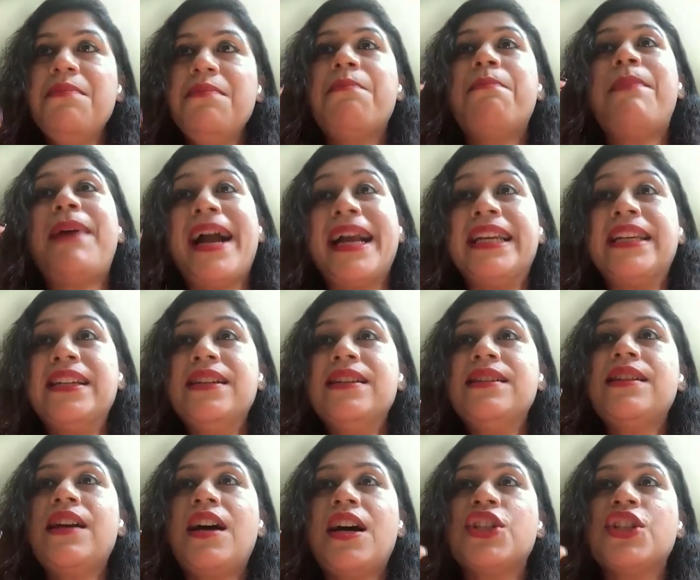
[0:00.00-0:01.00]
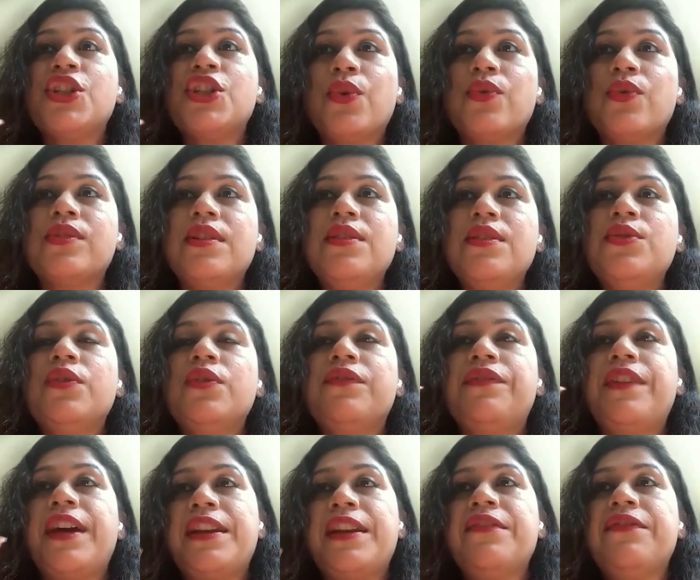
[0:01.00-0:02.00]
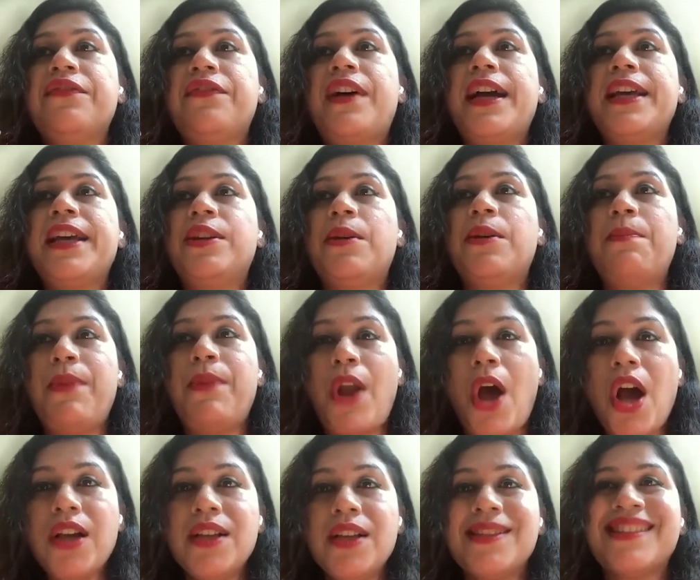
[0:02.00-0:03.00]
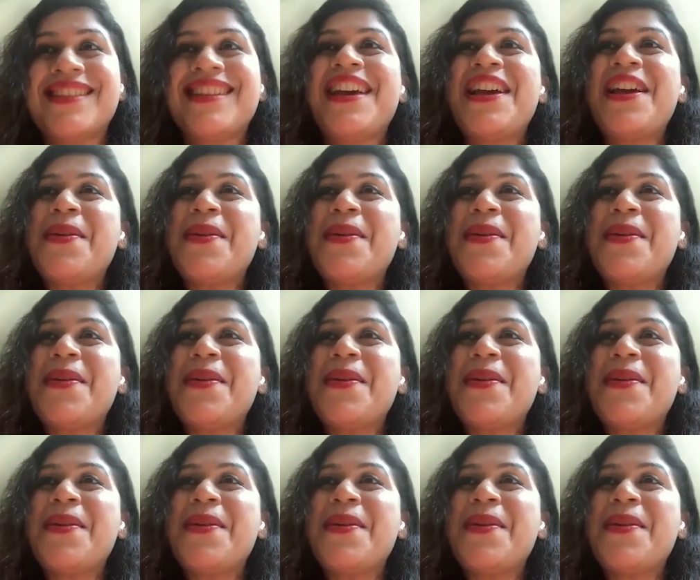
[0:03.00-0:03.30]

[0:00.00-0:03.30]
miners are chosen to verify the blocks